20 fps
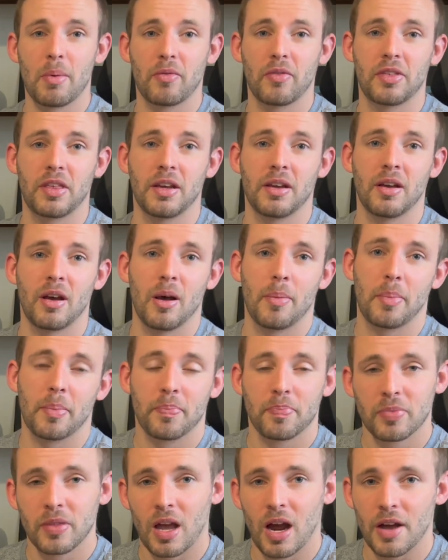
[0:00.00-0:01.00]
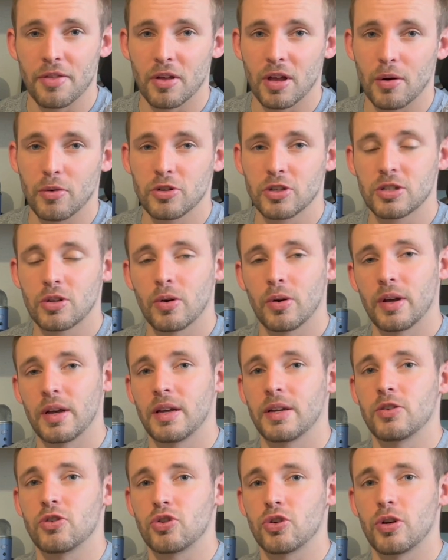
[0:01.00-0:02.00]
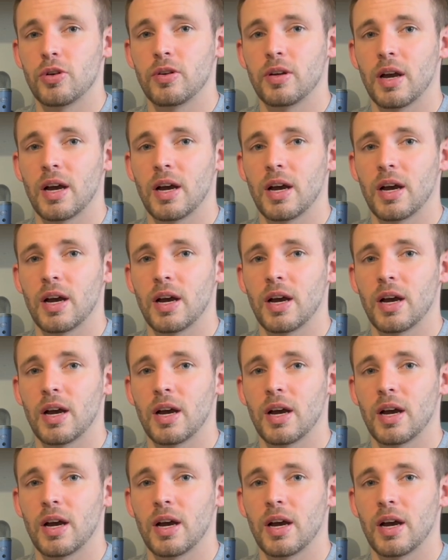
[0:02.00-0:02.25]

everything up, I thought I would just go ahead and show you